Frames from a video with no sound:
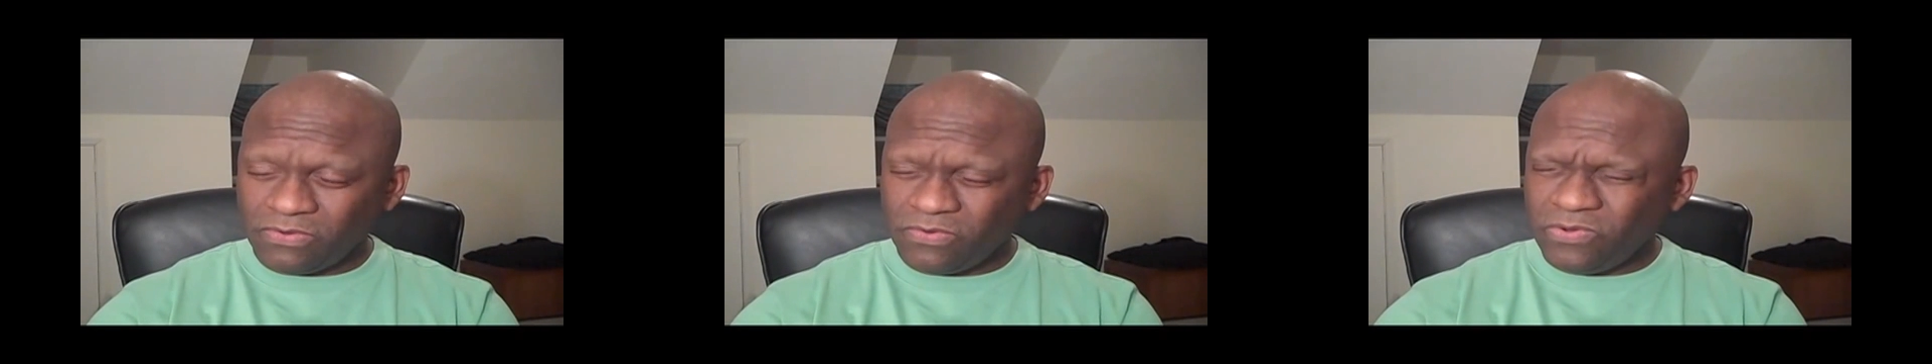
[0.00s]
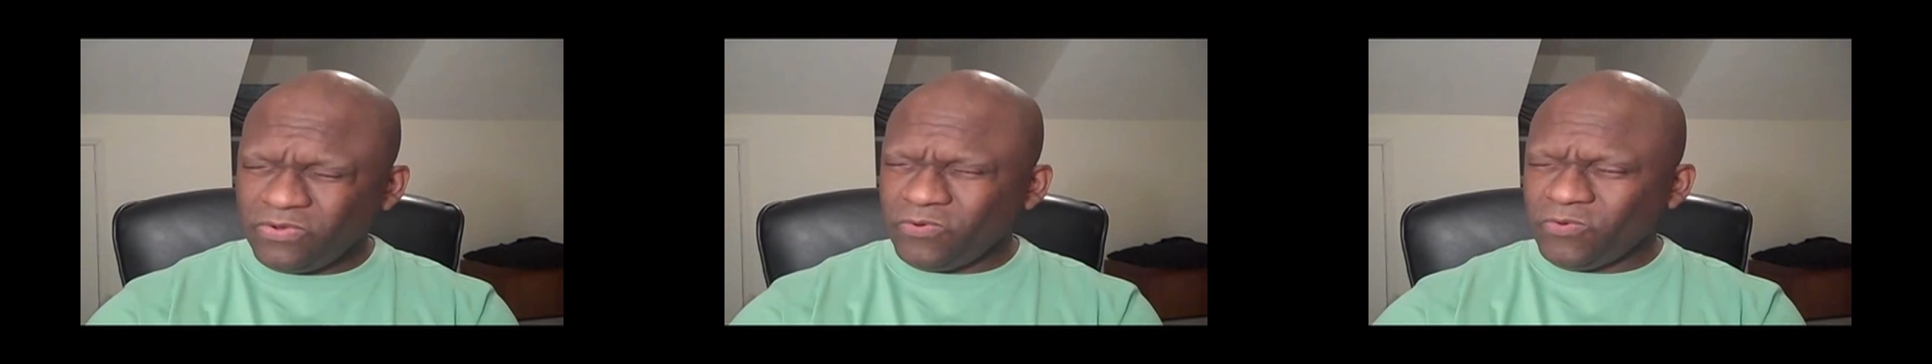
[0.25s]

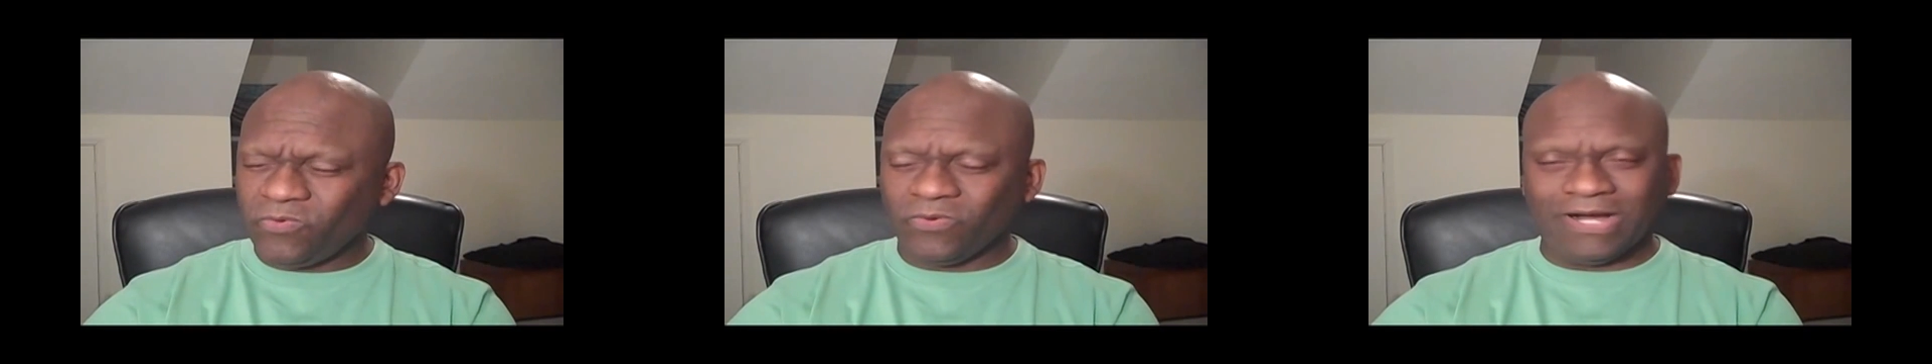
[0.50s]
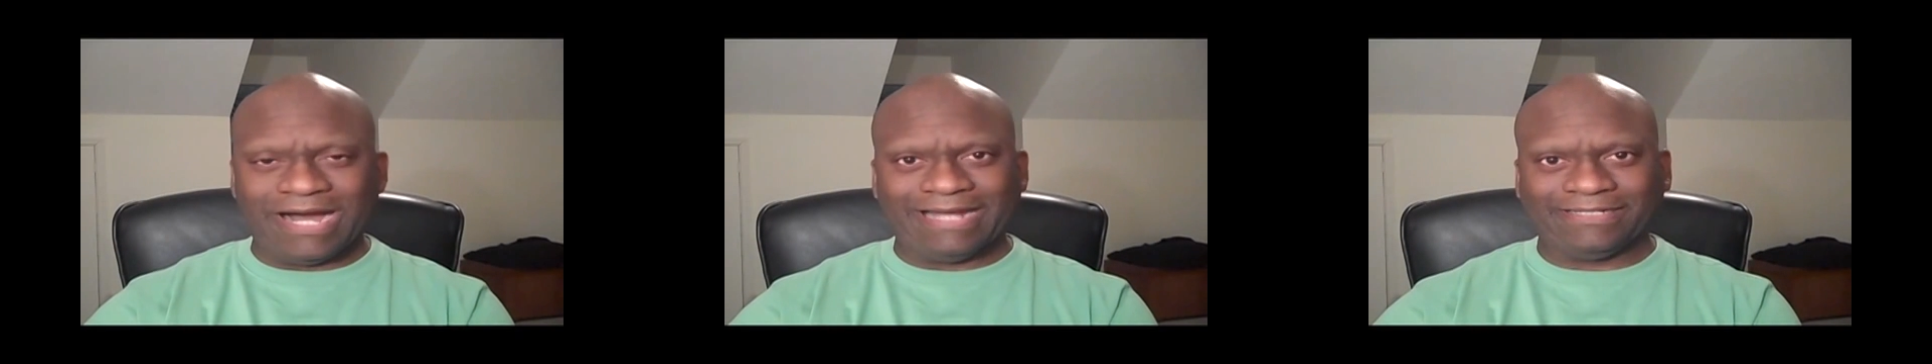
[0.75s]
woo,
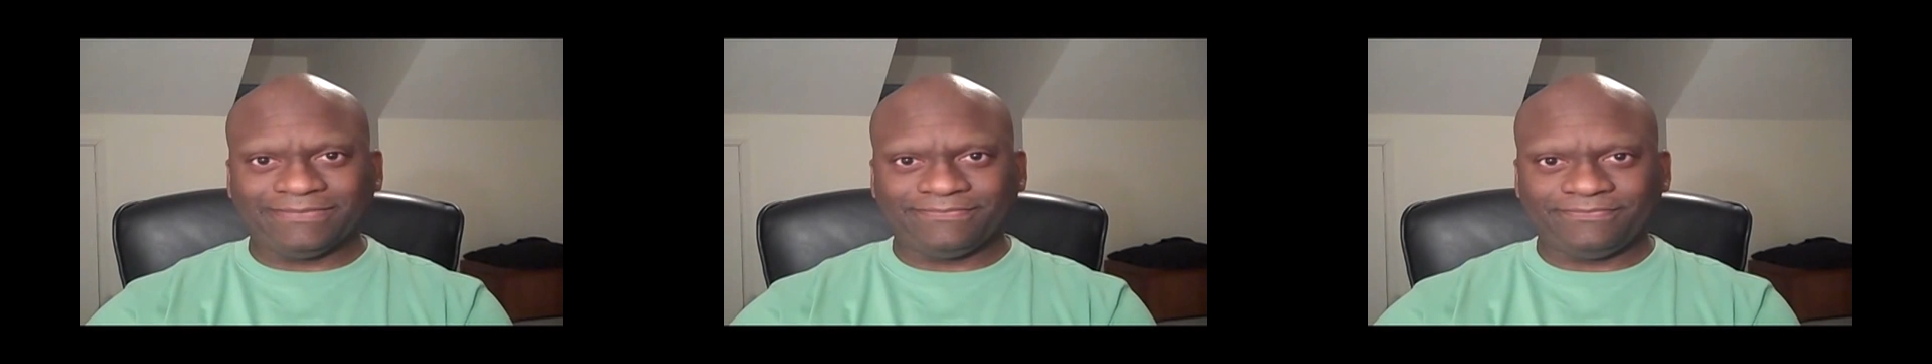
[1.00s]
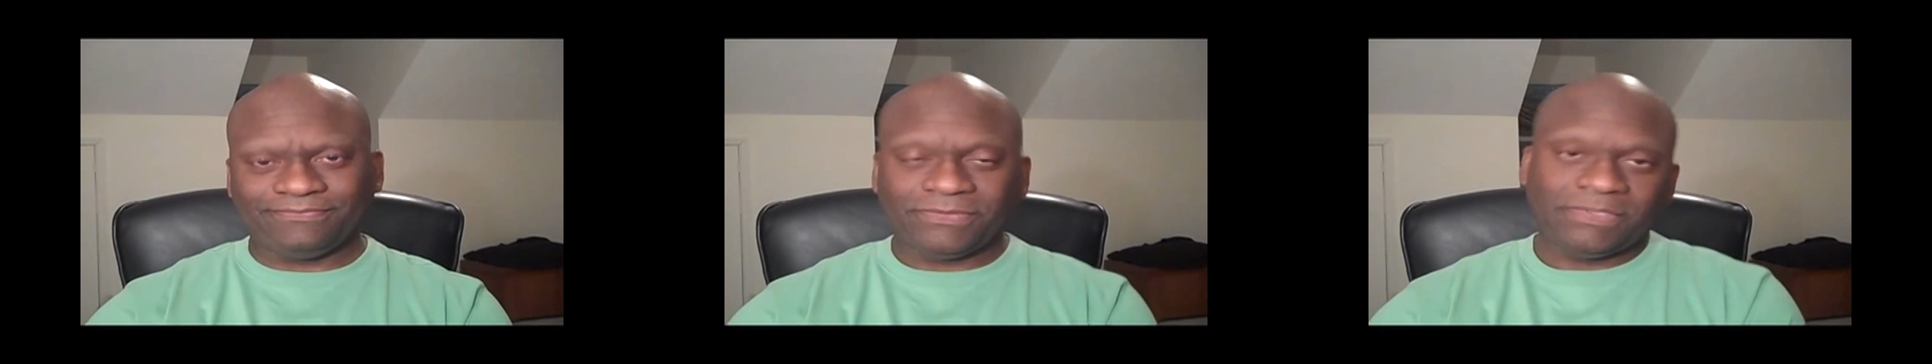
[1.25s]
hot.
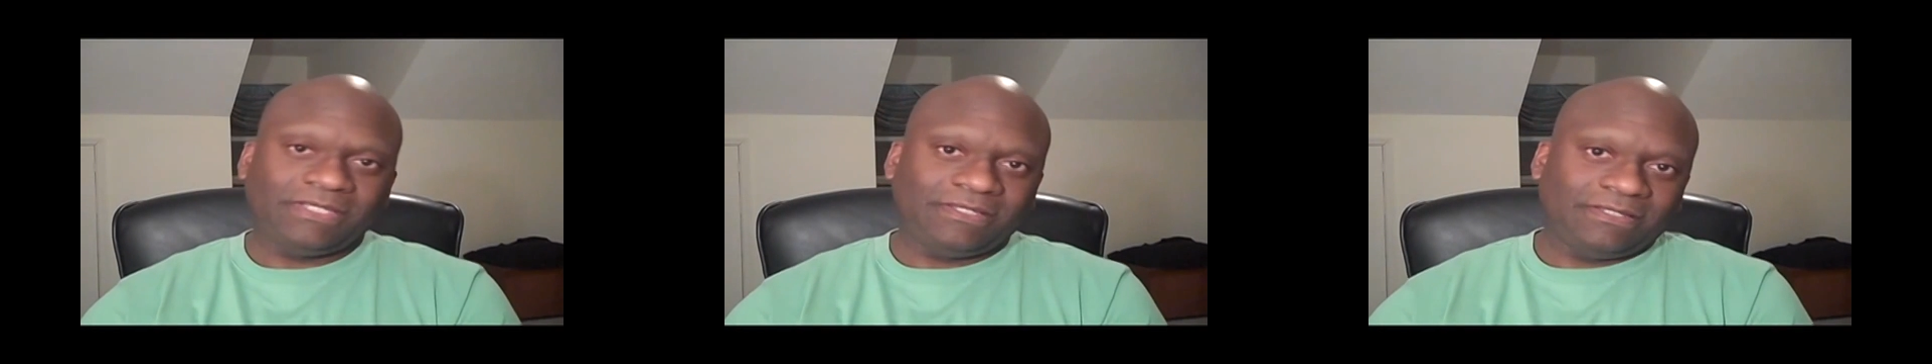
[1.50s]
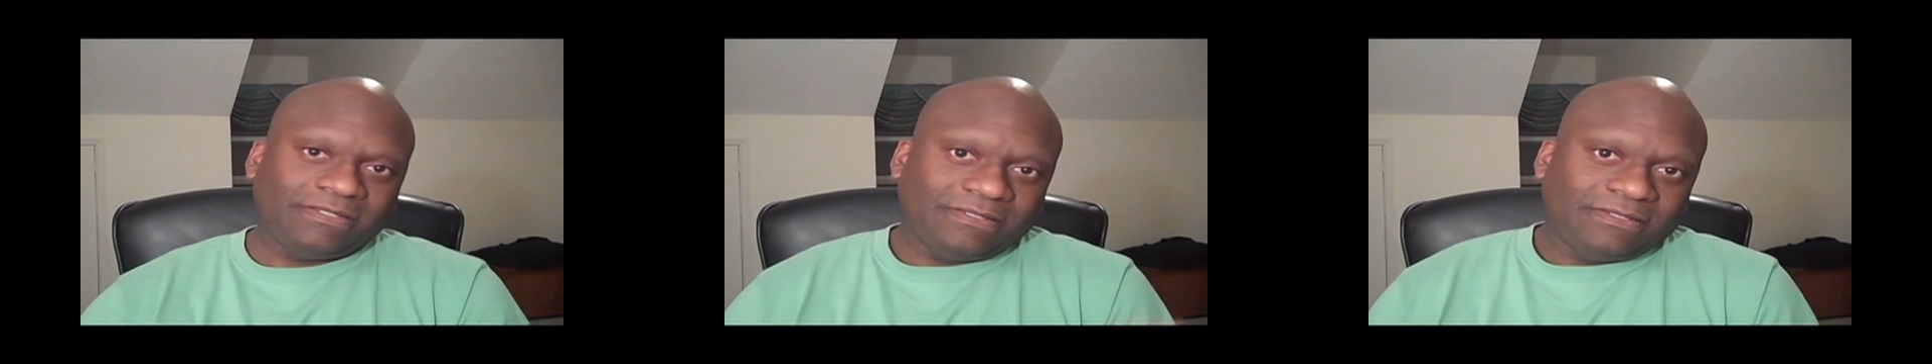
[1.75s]

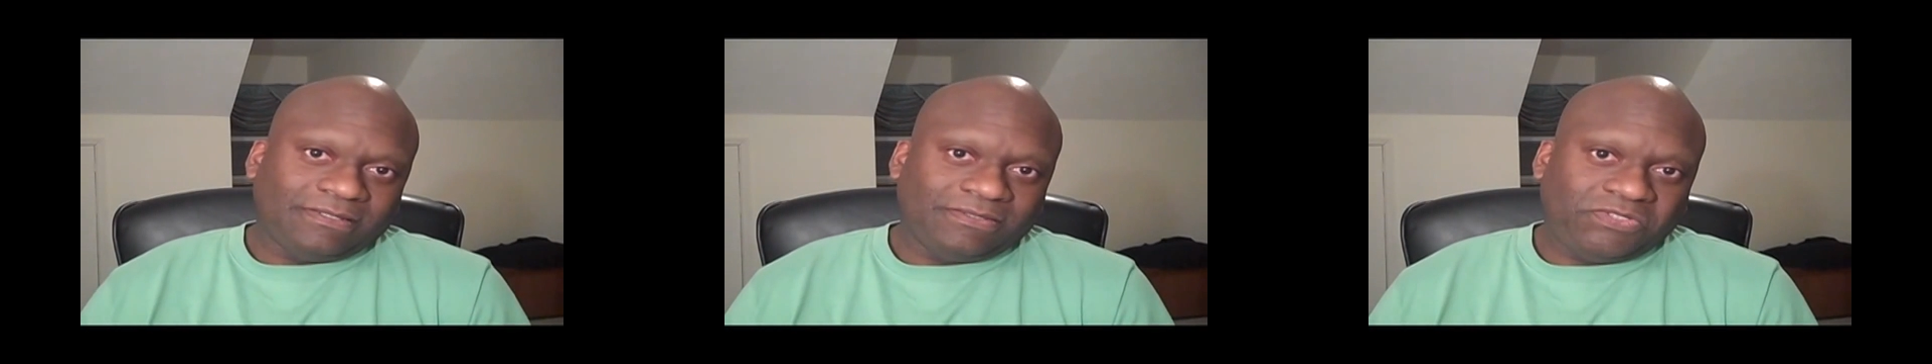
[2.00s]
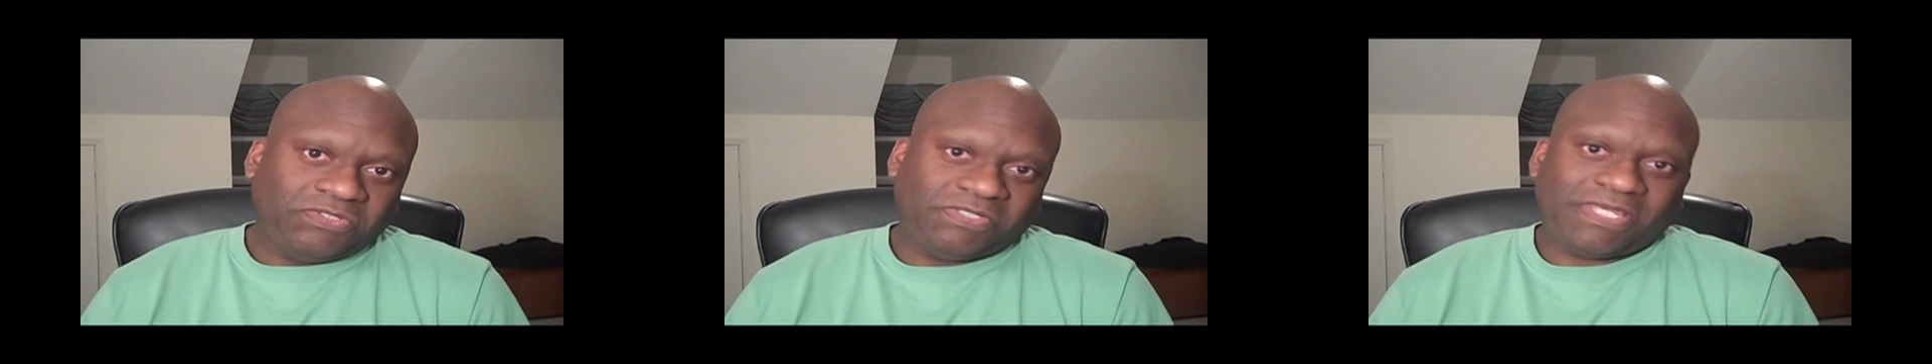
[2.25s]

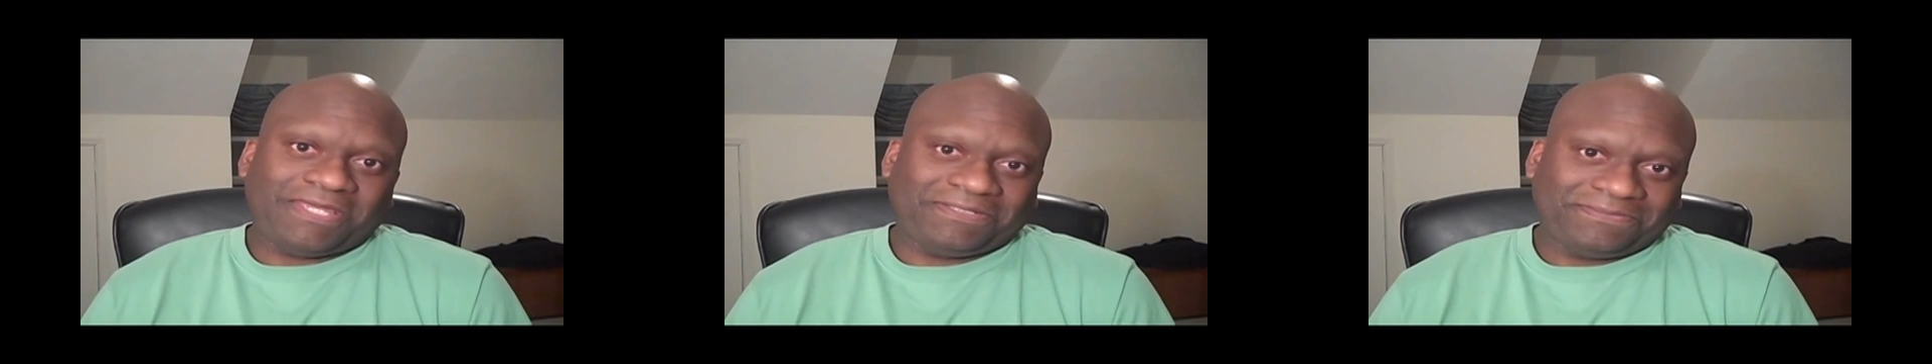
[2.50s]
Just saying.